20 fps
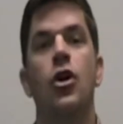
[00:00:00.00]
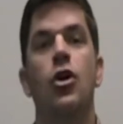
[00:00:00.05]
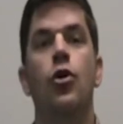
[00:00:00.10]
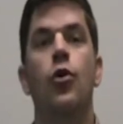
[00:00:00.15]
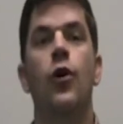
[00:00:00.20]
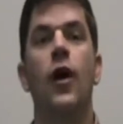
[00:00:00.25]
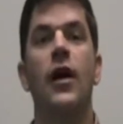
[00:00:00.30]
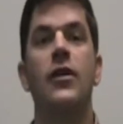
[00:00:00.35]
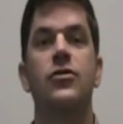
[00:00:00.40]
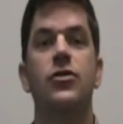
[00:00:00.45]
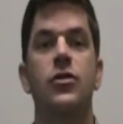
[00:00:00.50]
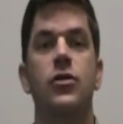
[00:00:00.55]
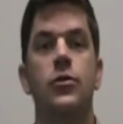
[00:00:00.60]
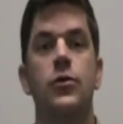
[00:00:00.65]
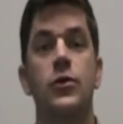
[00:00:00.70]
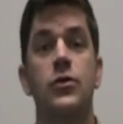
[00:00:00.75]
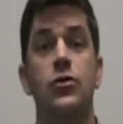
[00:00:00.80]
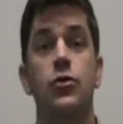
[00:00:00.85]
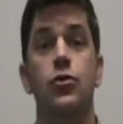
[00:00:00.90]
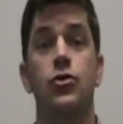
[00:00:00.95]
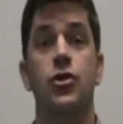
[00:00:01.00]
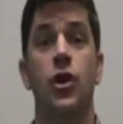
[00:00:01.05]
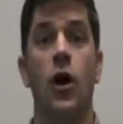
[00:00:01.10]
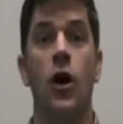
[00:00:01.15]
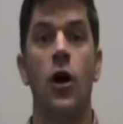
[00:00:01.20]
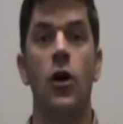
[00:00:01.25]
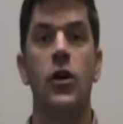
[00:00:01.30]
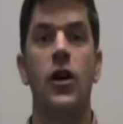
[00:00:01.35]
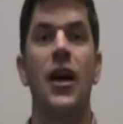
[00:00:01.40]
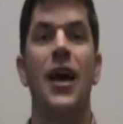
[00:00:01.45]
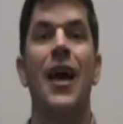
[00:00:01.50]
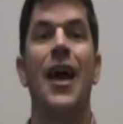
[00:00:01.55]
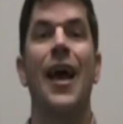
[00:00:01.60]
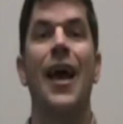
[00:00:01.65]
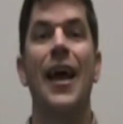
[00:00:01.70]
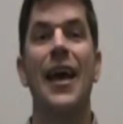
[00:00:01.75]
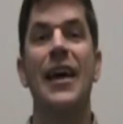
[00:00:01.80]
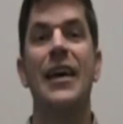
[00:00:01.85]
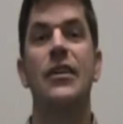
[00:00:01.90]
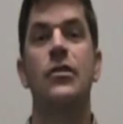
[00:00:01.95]
you are actually going to talk
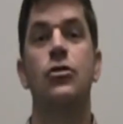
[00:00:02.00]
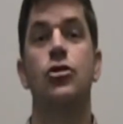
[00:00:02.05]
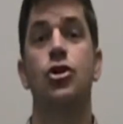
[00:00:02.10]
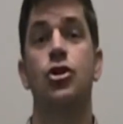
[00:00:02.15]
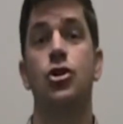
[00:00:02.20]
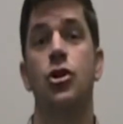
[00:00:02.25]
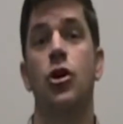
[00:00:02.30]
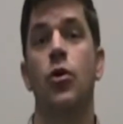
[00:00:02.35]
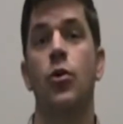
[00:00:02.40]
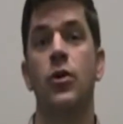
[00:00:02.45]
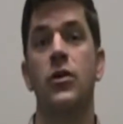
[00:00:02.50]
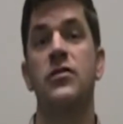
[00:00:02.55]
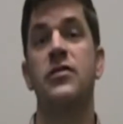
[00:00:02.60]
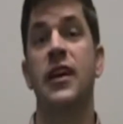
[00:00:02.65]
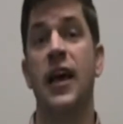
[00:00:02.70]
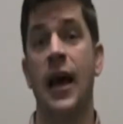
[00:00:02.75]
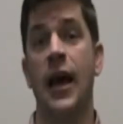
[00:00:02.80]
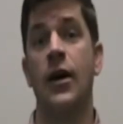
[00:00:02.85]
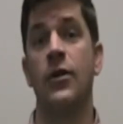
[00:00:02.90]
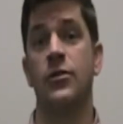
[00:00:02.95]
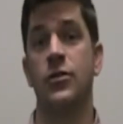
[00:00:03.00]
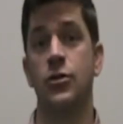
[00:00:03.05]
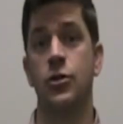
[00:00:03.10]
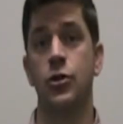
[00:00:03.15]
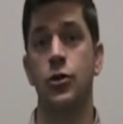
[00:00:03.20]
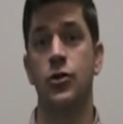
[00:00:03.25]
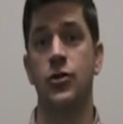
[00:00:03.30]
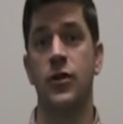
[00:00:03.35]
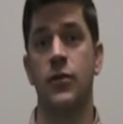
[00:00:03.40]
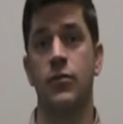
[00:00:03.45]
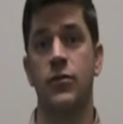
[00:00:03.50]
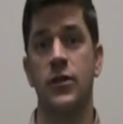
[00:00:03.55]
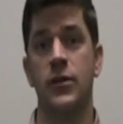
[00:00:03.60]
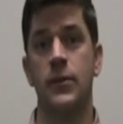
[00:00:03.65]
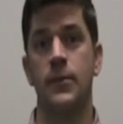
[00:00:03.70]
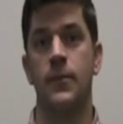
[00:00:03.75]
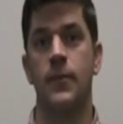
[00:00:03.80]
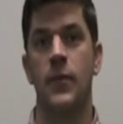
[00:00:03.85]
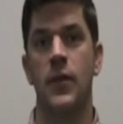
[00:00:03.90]
and show us how to do something.